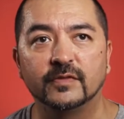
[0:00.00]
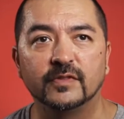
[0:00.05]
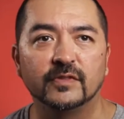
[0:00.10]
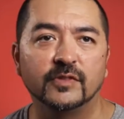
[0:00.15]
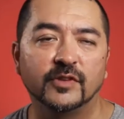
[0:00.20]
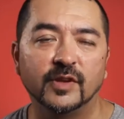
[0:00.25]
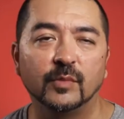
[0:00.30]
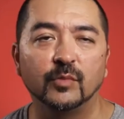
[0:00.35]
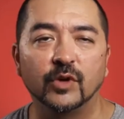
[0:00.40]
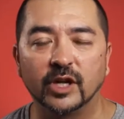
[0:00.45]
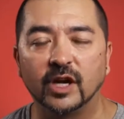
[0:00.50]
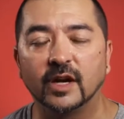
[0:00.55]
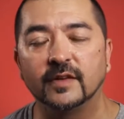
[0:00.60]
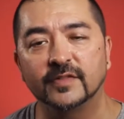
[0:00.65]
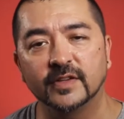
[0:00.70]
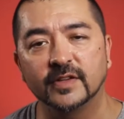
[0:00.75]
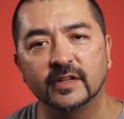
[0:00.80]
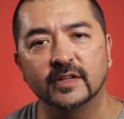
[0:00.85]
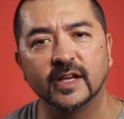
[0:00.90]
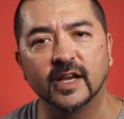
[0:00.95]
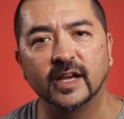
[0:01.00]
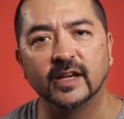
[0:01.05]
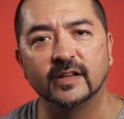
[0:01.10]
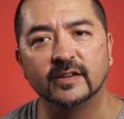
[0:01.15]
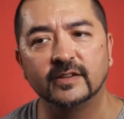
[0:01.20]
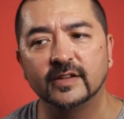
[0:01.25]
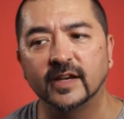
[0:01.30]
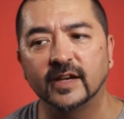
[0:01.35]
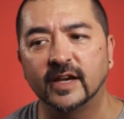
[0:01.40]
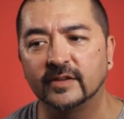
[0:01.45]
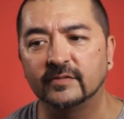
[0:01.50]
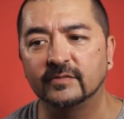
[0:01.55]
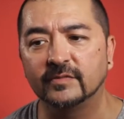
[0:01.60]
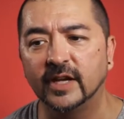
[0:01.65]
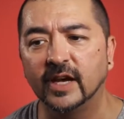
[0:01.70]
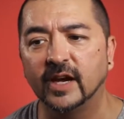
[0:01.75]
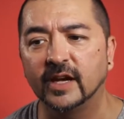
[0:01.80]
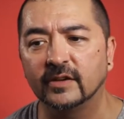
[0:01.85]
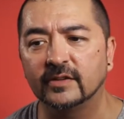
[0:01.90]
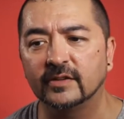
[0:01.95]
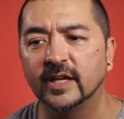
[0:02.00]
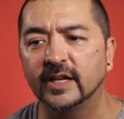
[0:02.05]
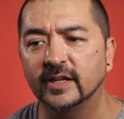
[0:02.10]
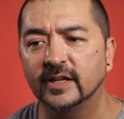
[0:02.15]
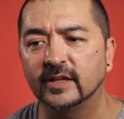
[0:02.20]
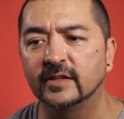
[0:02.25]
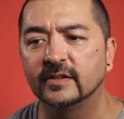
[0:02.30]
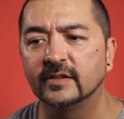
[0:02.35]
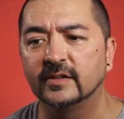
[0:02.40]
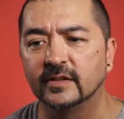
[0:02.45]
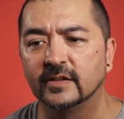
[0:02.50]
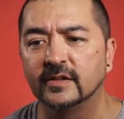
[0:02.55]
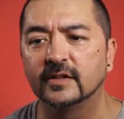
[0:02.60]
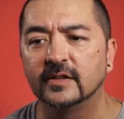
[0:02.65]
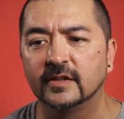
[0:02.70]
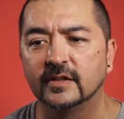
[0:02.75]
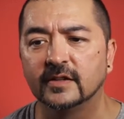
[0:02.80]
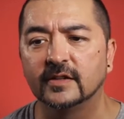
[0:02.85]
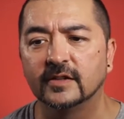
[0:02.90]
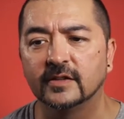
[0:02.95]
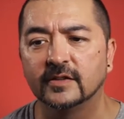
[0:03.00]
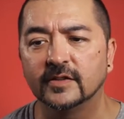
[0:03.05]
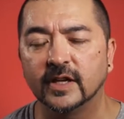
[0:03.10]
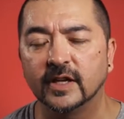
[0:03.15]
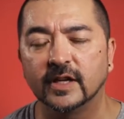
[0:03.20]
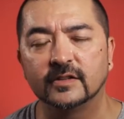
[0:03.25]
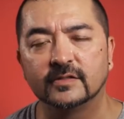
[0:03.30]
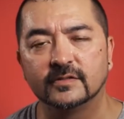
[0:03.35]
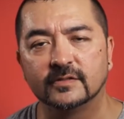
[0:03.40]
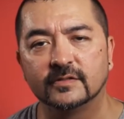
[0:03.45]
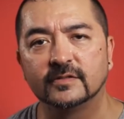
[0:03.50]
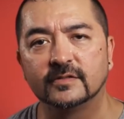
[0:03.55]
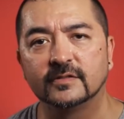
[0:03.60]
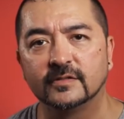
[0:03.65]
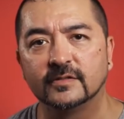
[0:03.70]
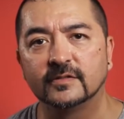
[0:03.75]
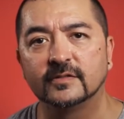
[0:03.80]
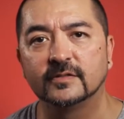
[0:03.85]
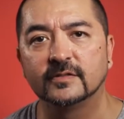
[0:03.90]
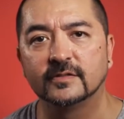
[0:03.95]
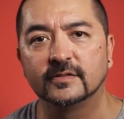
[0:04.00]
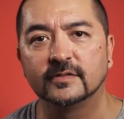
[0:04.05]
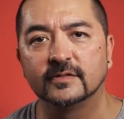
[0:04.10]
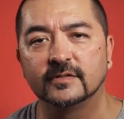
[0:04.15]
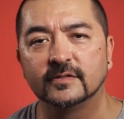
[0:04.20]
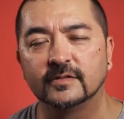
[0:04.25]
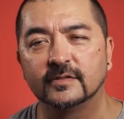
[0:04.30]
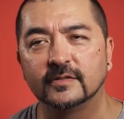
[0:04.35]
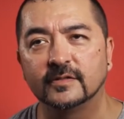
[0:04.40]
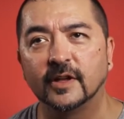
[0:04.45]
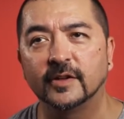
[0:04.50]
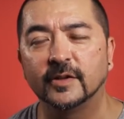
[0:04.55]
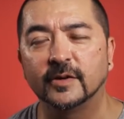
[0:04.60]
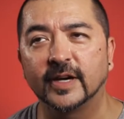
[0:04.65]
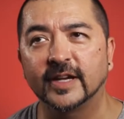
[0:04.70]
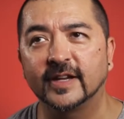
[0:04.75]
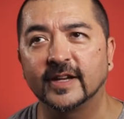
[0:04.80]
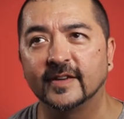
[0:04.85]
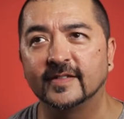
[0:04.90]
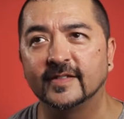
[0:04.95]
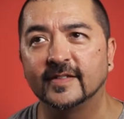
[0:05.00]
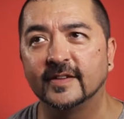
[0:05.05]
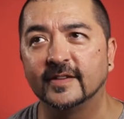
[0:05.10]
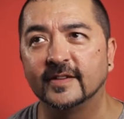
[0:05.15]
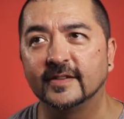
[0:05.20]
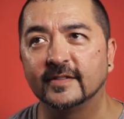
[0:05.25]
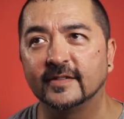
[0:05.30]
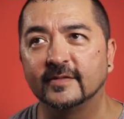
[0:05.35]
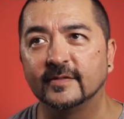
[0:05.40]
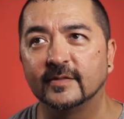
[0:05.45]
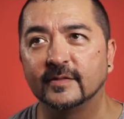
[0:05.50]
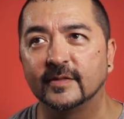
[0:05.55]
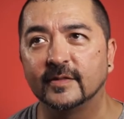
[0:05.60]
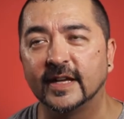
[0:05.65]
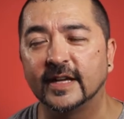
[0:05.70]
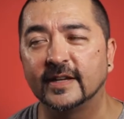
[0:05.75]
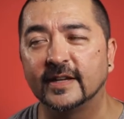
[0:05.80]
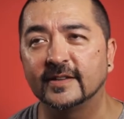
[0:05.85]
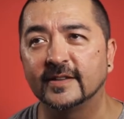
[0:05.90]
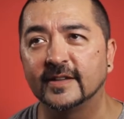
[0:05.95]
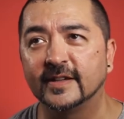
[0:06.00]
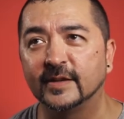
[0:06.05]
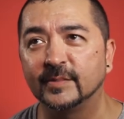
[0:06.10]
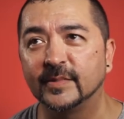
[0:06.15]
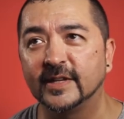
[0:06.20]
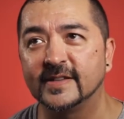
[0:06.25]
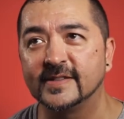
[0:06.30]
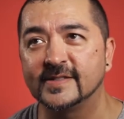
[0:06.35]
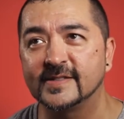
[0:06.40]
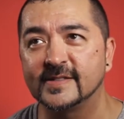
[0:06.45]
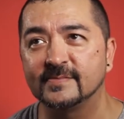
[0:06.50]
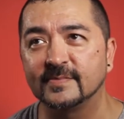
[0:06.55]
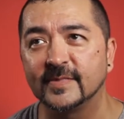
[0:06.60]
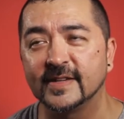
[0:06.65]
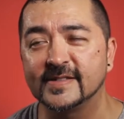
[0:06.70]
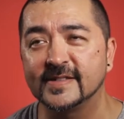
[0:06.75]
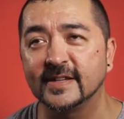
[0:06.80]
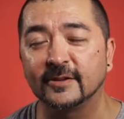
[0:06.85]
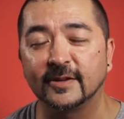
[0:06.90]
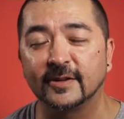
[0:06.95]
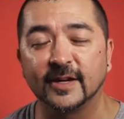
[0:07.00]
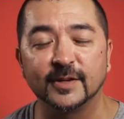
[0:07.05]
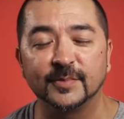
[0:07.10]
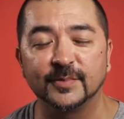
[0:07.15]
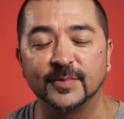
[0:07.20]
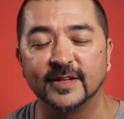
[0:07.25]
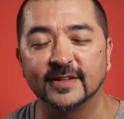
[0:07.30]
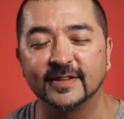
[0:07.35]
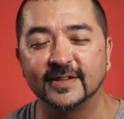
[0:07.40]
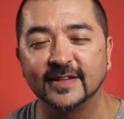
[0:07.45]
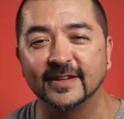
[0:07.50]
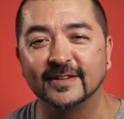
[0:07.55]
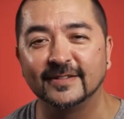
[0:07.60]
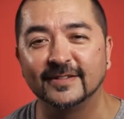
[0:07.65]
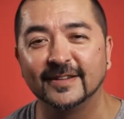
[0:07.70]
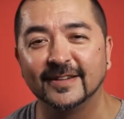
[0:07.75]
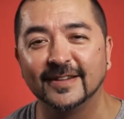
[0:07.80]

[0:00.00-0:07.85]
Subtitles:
somewhat often, and I don't like it. Yeah. Although I guess in England it means a cigarette, but yeah.